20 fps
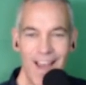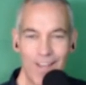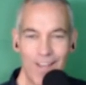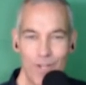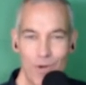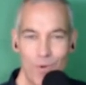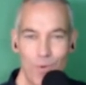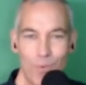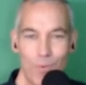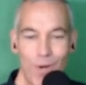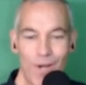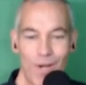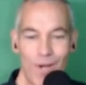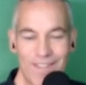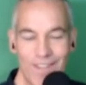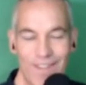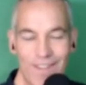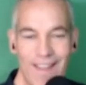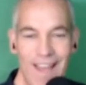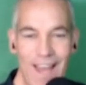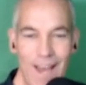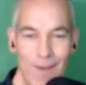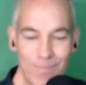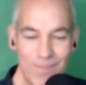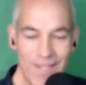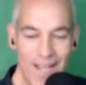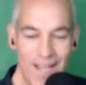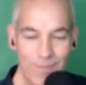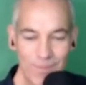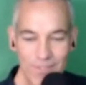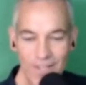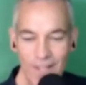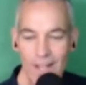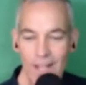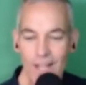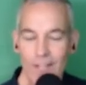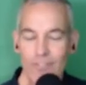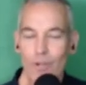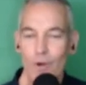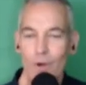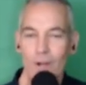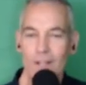how to work their laptops. So